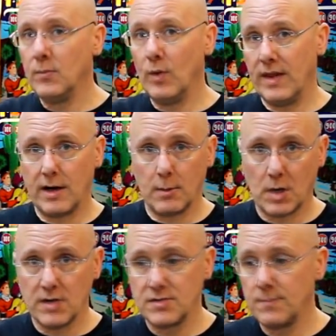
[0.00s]
with an
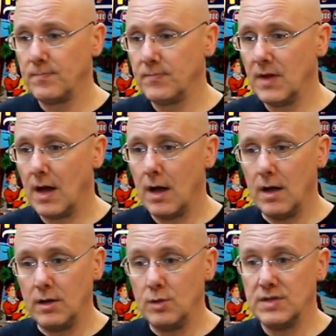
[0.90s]
airbrush
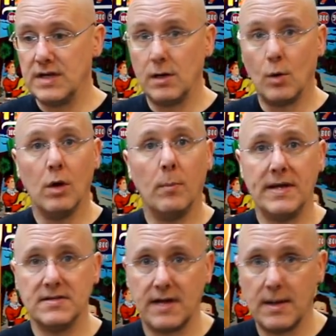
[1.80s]
using an
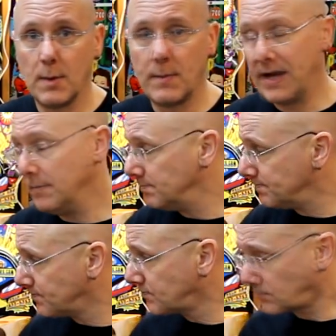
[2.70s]
oil-based enamel paint.
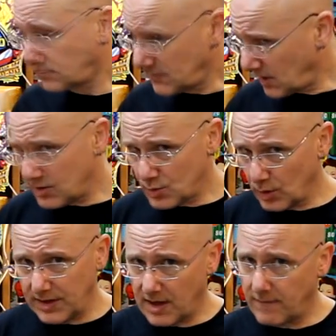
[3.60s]
It's
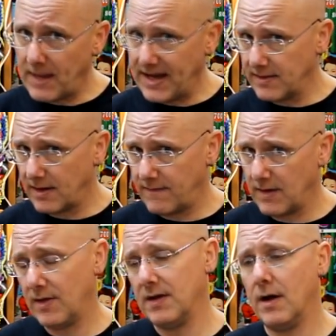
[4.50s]
really tough paint that I
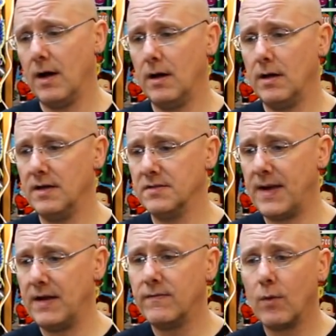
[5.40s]
found that is
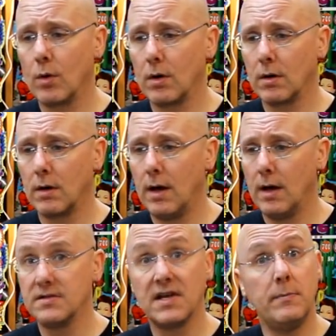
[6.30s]
made for
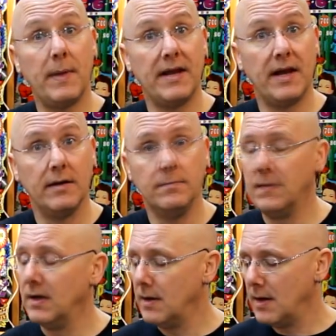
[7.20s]
sign painting,
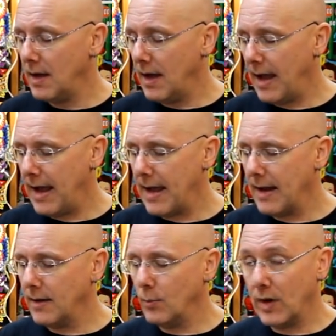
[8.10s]

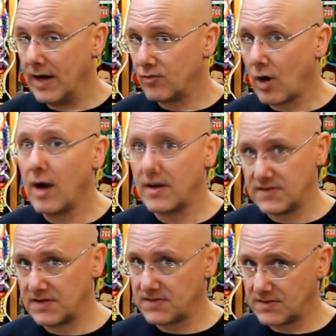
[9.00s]
and when it
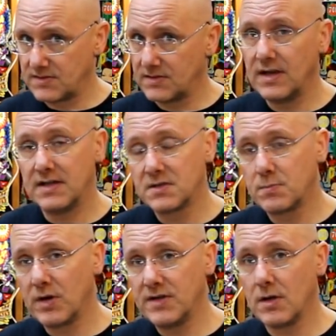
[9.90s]
dries, it's
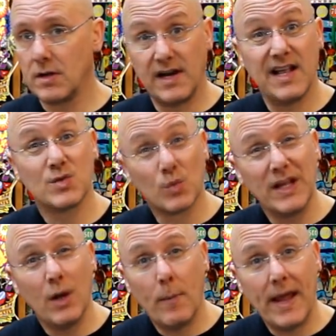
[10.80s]
pretty solid, and it's
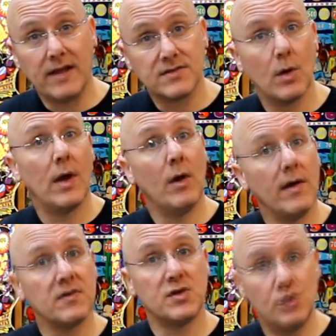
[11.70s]
really opaque, so I don't
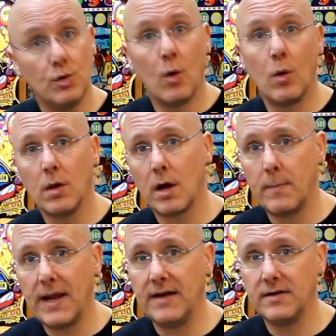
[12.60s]
have to shoot a whole lot of
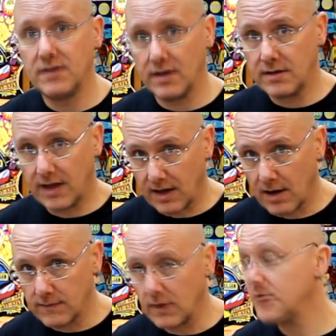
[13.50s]
paint to get
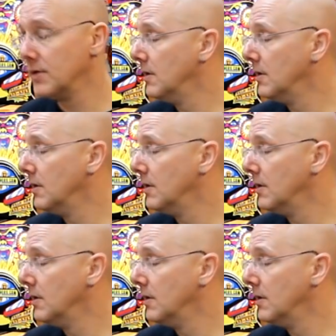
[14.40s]
coverage.